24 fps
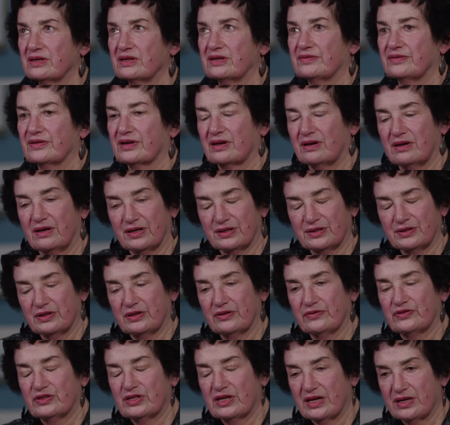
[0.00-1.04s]
on the
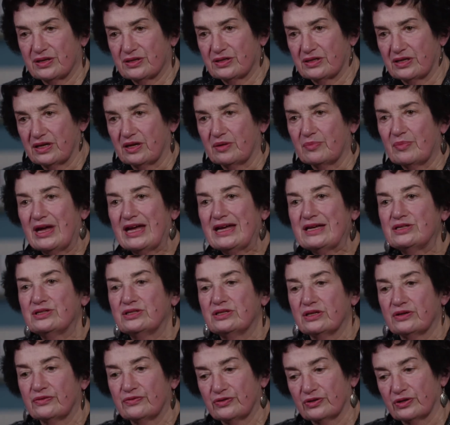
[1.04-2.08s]
cognitive testing may
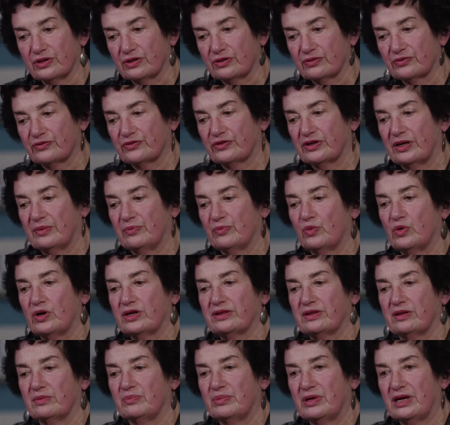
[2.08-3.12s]
differ from
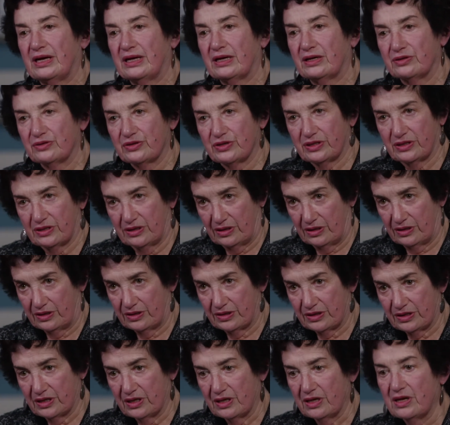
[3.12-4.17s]
what the parent
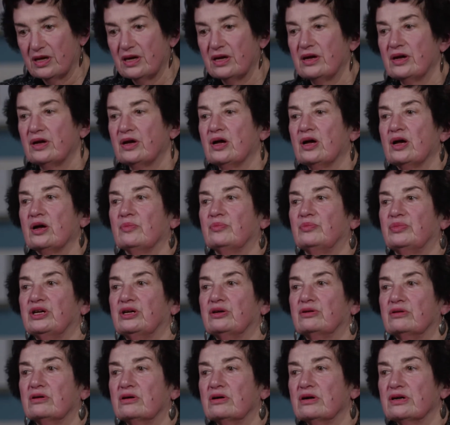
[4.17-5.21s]
sees
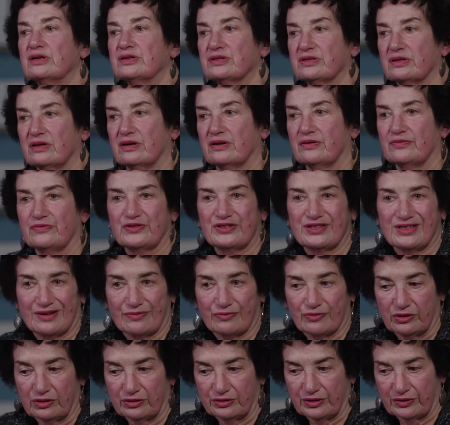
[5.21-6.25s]
because of
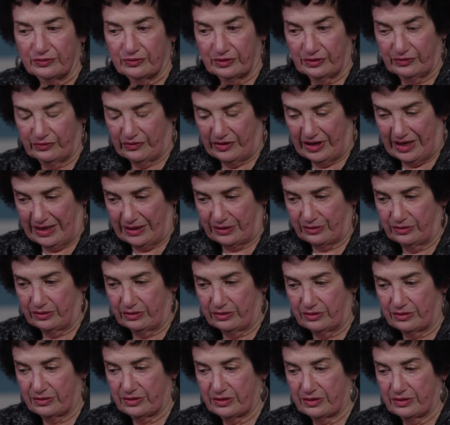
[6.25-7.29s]
several different
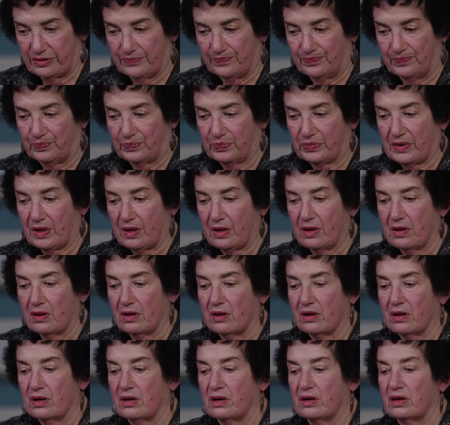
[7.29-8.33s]
factors.
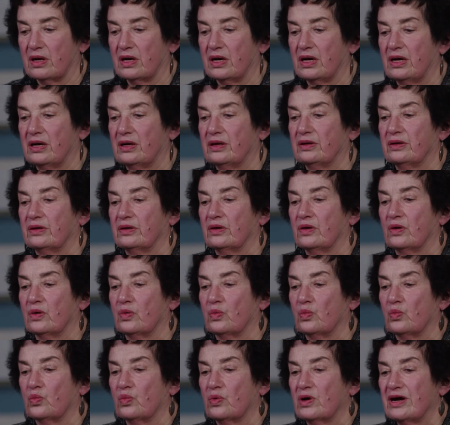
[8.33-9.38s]

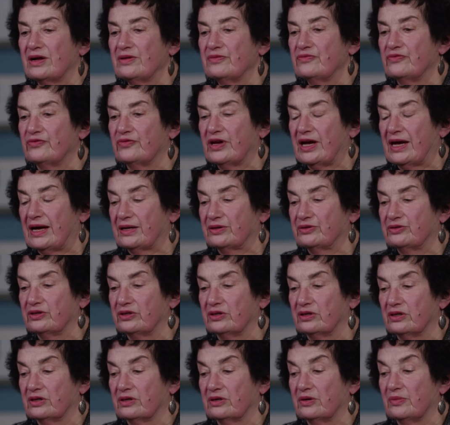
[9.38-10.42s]
One
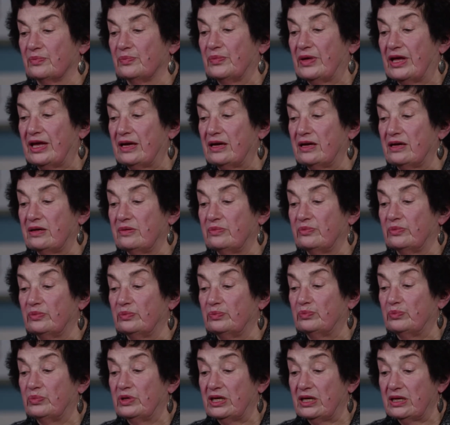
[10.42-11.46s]
factor may
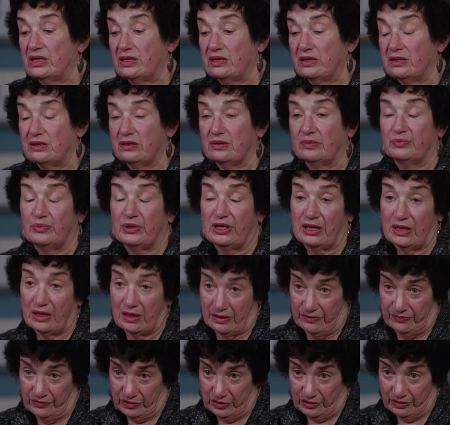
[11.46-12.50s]
be
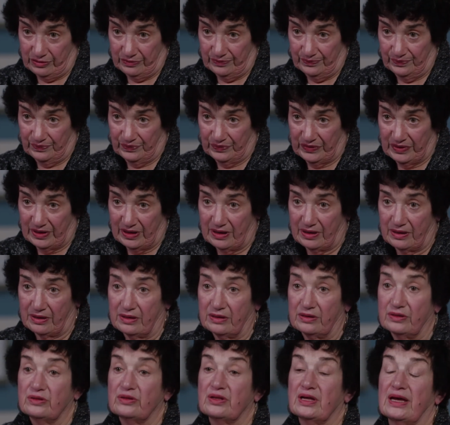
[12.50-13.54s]
behavior,
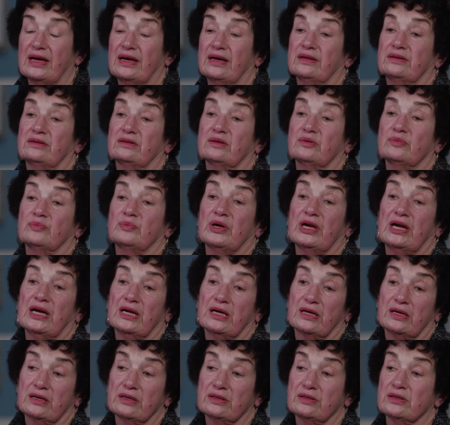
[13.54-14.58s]
and that the
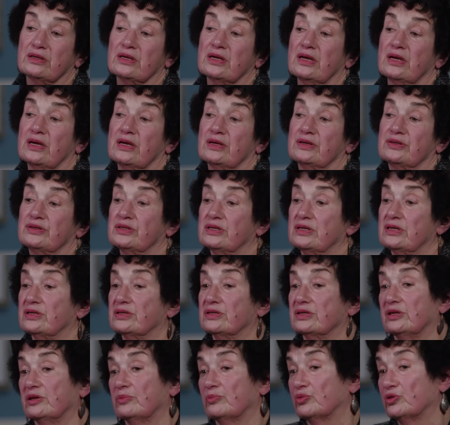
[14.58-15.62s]
parent
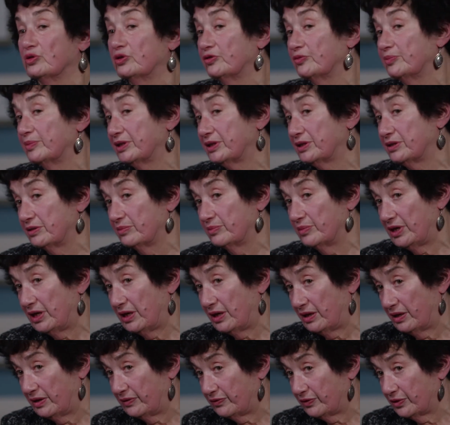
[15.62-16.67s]
sees an improvement in
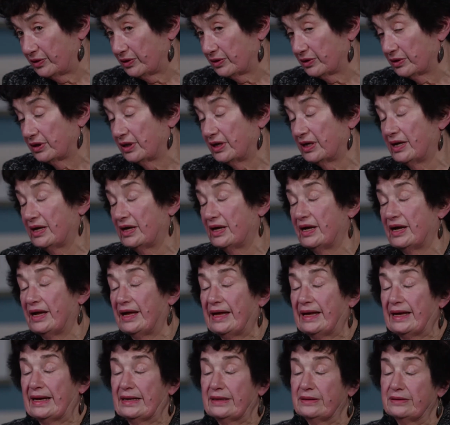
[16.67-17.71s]
behavior
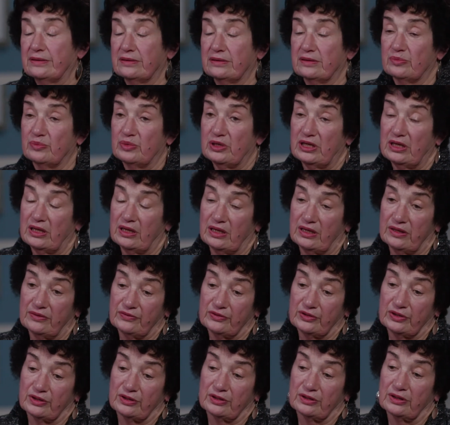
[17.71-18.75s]
and the
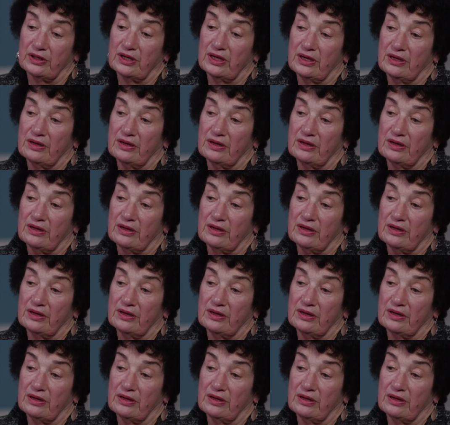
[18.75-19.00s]
behavior